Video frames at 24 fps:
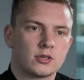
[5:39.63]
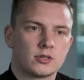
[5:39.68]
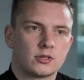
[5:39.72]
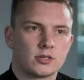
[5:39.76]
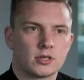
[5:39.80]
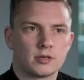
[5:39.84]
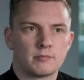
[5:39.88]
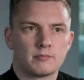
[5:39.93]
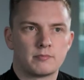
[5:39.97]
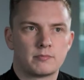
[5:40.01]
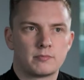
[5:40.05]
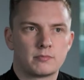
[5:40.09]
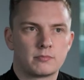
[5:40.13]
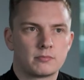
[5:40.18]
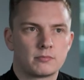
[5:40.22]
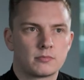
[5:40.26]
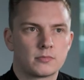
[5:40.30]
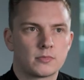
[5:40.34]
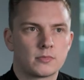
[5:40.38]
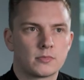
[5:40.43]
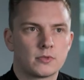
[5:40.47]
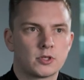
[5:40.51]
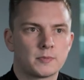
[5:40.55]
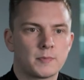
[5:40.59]
such a
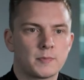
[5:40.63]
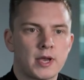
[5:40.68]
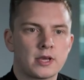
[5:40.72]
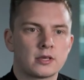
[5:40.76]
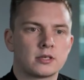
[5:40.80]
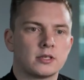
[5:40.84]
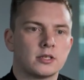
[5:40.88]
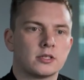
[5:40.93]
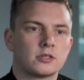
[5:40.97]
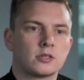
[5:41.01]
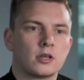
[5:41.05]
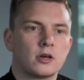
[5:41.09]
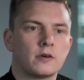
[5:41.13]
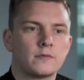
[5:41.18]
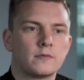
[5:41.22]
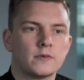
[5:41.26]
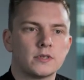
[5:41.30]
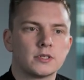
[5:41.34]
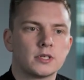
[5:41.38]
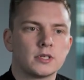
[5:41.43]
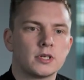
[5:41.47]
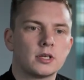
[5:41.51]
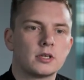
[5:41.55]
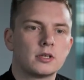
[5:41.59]
specialist
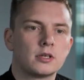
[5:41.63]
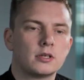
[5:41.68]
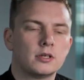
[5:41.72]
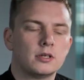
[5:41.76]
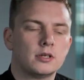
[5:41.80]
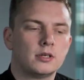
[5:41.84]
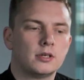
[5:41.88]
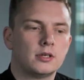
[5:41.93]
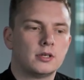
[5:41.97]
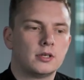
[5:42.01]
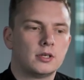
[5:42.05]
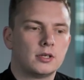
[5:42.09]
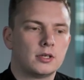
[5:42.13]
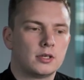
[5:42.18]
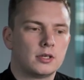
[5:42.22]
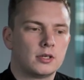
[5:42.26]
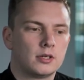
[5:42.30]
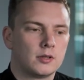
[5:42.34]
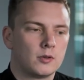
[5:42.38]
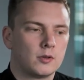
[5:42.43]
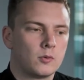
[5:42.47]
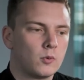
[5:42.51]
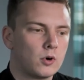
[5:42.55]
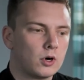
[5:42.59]
officer,
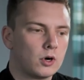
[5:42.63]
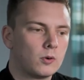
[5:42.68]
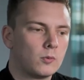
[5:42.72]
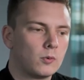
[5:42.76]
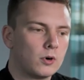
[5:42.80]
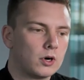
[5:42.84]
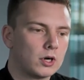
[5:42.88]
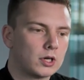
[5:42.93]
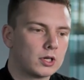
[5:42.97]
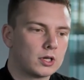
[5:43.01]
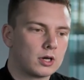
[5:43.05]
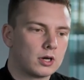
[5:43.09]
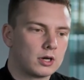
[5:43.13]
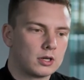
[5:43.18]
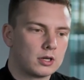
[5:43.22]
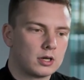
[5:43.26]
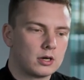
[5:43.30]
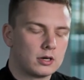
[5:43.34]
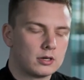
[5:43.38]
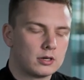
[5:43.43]
then why, why can't